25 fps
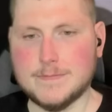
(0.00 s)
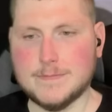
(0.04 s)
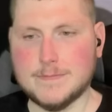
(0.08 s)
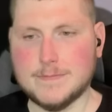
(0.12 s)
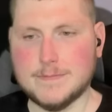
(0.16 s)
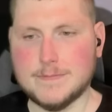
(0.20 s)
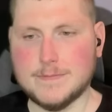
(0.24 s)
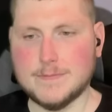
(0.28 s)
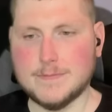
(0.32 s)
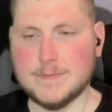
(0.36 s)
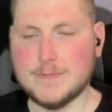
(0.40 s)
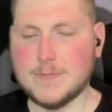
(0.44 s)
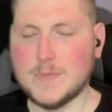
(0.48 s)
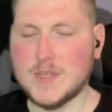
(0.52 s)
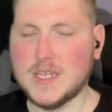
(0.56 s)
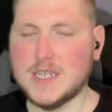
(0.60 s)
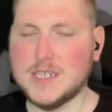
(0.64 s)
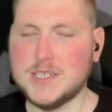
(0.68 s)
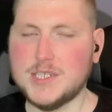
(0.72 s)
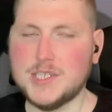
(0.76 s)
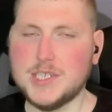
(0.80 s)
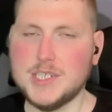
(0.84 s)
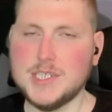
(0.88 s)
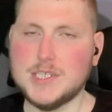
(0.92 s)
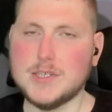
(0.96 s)
check.
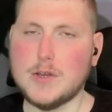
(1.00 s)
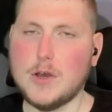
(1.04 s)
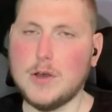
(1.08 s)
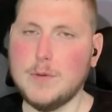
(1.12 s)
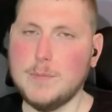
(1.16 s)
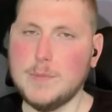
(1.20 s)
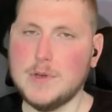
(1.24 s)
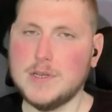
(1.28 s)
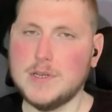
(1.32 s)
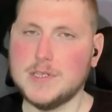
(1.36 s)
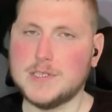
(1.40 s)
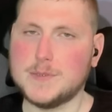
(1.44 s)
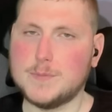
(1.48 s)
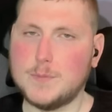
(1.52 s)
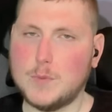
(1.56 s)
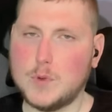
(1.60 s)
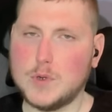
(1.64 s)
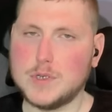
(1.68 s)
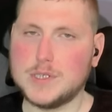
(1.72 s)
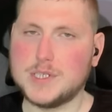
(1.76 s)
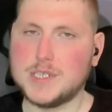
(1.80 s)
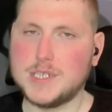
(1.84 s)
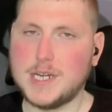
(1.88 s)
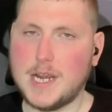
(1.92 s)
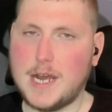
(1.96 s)
She's almost more
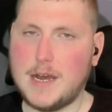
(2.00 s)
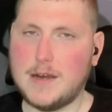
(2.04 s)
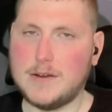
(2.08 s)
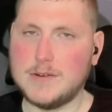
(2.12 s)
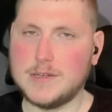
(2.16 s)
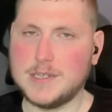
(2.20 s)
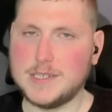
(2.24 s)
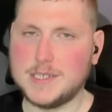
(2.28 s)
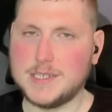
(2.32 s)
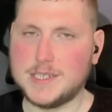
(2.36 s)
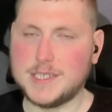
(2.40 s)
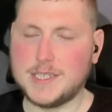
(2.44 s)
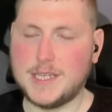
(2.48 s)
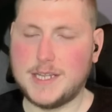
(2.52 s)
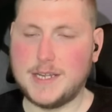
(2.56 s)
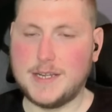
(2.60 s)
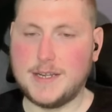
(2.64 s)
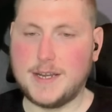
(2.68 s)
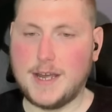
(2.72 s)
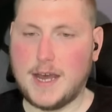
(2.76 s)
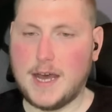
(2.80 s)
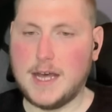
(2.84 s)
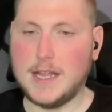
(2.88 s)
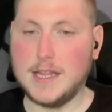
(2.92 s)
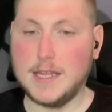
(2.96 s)
childish than
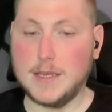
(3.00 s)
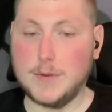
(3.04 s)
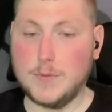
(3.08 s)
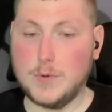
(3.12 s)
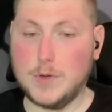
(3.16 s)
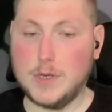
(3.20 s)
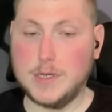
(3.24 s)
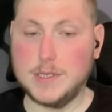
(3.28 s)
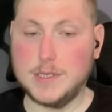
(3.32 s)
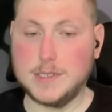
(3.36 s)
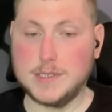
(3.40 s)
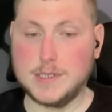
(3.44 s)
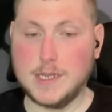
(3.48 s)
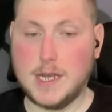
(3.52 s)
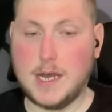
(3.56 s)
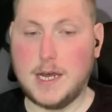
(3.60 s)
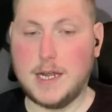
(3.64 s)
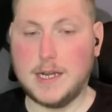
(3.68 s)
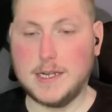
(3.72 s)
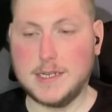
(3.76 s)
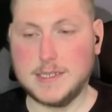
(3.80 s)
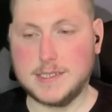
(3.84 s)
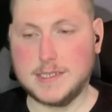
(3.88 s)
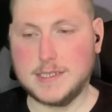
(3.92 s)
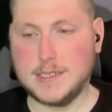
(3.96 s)
Dolly was,
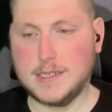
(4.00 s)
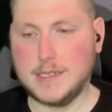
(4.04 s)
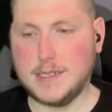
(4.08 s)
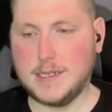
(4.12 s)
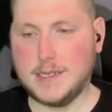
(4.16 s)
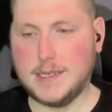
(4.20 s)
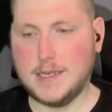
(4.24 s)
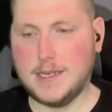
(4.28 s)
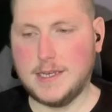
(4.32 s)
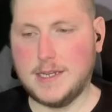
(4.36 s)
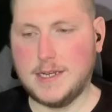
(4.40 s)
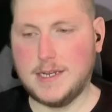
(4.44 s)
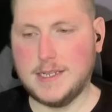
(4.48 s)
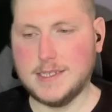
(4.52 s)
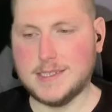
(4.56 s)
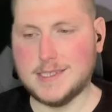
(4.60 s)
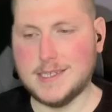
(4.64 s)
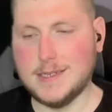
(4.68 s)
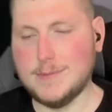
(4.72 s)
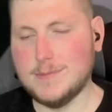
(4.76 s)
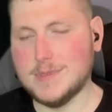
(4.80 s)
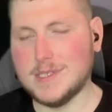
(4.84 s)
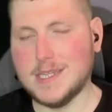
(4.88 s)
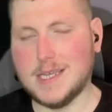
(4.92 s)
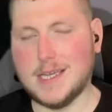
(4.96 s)
honestly. And it
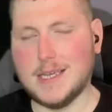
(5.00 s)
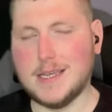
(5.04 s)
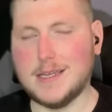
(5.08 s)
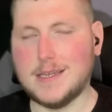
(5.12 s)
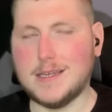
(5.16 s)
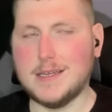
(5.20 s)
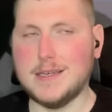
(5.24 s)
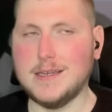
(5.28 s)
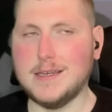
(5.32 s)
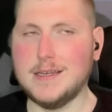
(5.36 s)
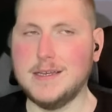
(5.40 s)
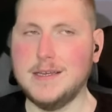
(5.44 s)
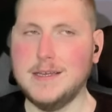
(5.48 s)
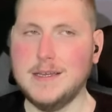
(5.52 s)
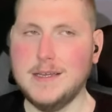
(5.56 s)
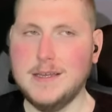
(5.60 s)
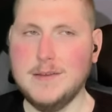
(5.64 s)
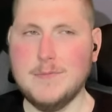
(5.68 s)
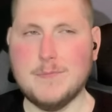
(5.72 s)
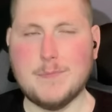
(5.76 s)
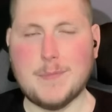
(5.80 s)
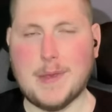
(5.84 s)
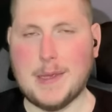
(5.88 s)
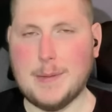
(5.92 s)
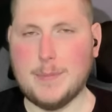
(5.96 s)
seems like
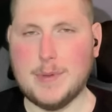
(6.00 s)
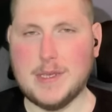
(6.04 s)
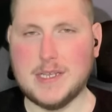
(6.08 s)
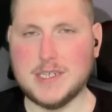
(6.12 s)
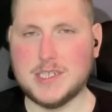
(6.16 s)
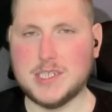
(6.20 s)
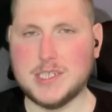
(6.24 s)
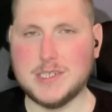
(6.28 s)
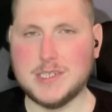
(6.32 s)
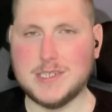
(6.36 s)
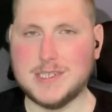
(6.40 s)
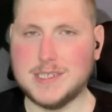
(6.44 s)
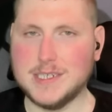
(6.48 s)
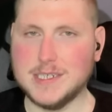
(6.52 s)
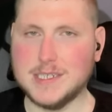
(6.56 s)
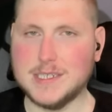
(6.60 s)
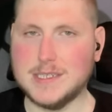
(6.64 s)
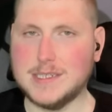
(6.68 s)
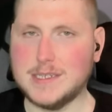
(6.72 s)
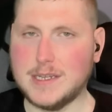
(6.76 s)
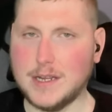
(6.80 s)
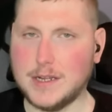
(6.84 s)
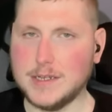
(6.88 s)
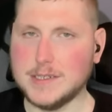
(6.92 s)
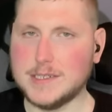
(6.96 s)
maybe she's just
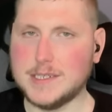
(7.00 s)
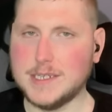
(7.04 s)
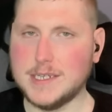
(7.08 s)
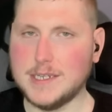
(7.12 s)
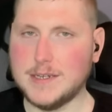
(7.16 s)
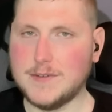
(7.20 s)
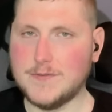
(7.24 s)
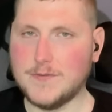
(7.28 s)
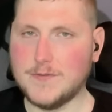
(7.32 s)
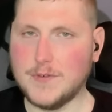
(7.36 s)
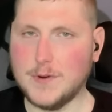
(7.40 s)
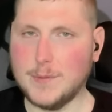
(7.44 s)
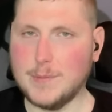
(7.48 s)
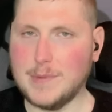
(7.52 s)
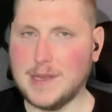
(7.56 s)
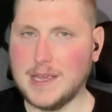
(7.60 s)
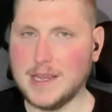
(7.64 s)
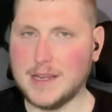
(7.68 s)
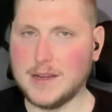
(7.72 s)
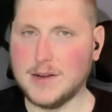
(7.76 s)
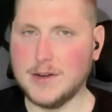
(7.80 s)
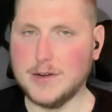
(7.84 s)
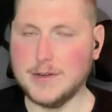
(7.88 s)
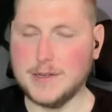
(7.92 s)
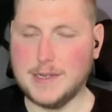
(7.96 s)
stunted from,
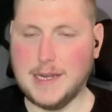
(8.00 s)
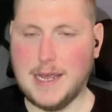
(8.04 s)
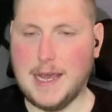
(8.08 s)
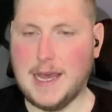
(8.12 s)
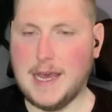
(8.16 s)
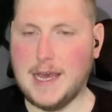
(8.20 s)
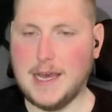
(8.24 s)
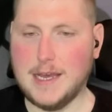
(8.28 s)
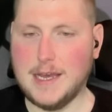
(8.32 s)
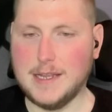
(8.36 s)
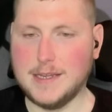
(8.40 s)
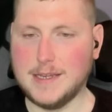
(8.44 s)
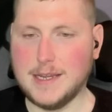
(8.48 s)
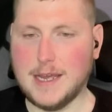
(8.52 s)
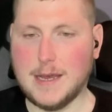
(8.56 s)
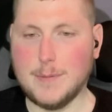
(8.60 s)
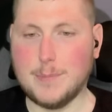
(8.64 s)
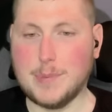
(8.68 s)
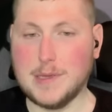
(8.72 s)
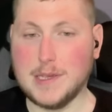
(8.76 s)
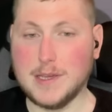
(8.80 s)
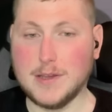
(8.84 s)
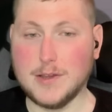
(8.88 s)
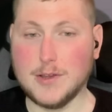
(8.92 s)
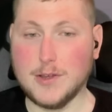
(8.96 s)
like, her dad not
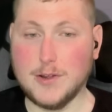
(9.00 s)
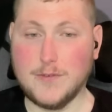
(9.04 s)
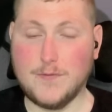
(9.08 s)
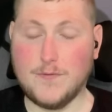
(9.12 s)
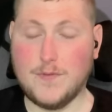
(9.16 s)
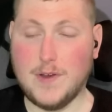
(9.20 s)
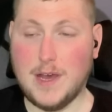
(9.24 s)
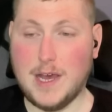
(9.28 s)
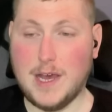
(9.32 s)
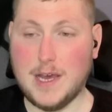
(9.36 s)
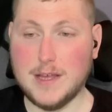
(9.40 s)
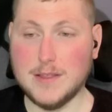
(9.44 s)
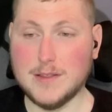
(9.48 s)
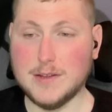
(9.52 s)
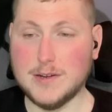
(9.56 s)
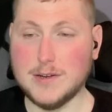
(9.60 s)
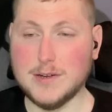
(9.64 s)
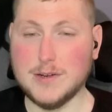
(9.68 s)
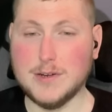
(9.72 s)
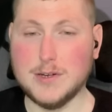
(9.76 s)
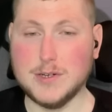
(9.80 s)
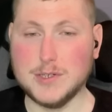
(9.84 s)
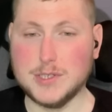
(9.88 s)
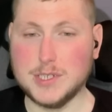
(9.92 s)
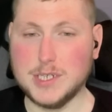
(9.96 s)
being a good father,
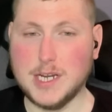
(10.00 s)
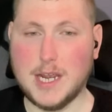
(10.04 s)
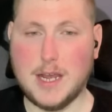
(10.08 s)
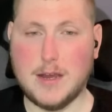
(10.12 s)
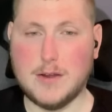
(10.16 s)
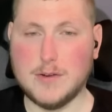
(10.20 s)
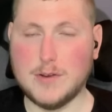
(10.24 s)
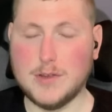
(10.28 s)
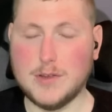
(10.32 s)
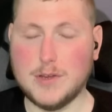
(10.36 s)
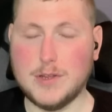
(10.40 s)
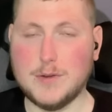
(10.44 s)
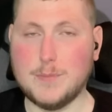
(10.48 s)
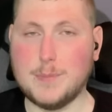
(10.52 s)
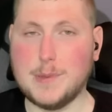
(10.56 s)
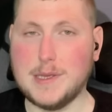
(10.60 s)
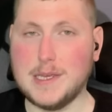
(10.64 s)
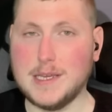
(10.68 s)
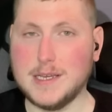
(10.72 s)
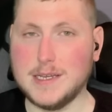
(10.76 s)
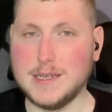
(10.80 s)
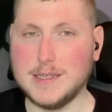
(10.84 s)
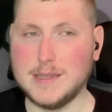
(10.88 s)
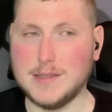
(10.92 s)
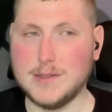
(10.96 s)
her childhood
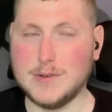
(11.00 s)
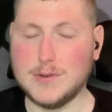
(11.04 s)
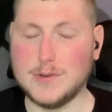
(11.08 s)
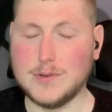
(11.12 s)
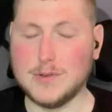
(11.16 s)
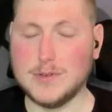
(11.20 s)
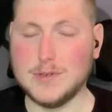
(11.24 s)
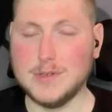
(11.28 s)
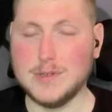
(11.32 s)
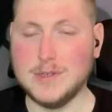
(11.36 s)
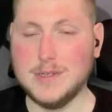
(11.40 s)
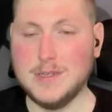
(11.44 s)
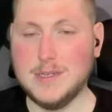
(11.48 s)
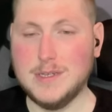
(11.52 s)
being a little